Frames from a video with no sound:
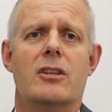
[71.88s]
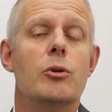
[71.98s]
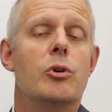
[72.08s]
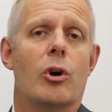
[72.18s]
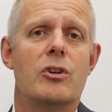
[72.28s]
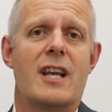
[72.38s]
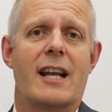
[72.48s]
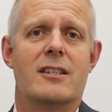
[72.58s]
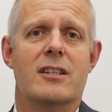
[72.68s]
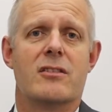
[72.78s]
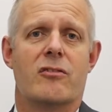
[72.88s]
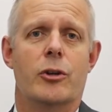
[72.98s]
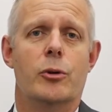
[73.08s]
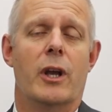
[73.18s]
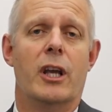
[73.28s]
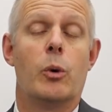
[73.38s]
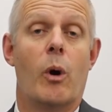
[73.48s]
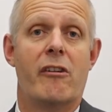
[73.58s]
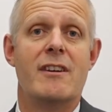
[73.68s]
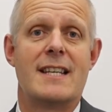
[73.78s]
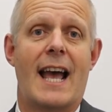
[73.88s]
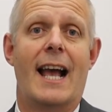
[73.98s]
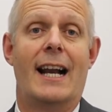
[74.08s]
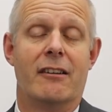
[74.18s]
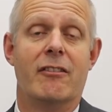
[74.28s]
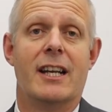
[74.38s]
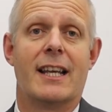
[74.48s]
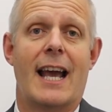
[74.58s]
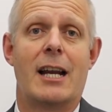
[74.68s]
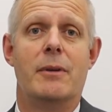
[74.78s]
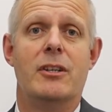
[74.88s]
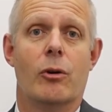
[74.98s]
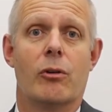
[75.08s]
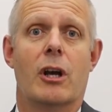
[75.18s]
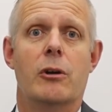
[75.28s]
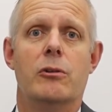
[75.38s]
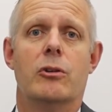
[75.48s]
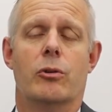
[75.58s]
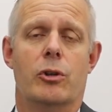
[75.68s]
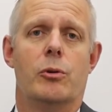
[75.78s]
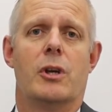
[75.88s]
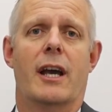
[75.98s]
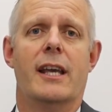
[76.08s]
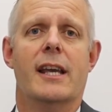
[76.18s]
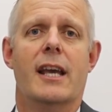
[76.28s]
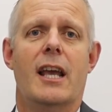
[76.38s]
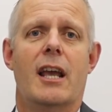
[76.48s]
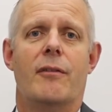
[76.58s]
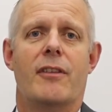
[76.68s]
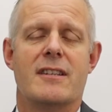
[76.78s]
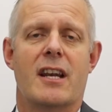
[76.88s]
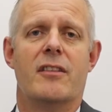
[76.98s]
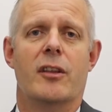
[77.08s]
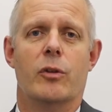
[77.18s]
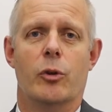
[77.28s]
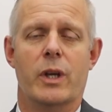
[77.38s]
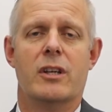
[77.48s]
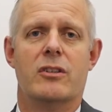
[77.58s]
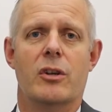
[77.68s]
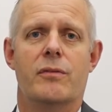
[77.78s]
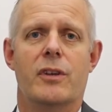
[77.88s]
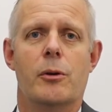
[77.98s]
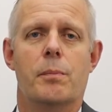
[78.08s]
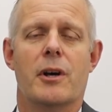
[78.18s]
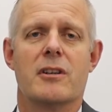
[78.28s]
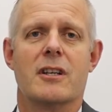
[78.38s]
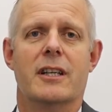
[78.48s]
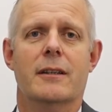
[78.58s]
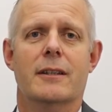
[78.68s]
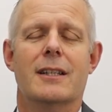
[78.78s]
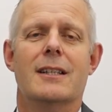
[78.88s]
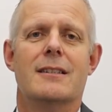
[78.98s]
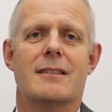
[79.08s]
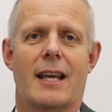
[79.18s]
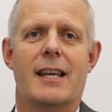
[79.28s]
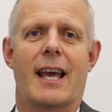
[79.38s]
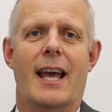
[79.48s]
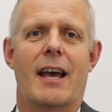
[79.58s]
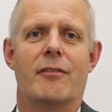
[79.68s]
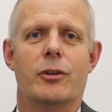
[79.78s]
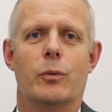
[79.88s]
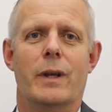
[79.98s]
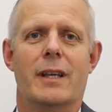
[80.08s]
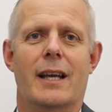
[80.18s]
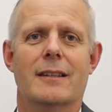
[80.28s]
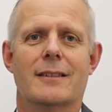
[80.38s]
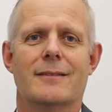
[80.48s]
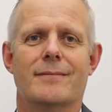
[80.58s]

Do contact us through inquiries@alecreedacademy.co.uk if there's anything that we could do for you personally. Take care, have a good weekend.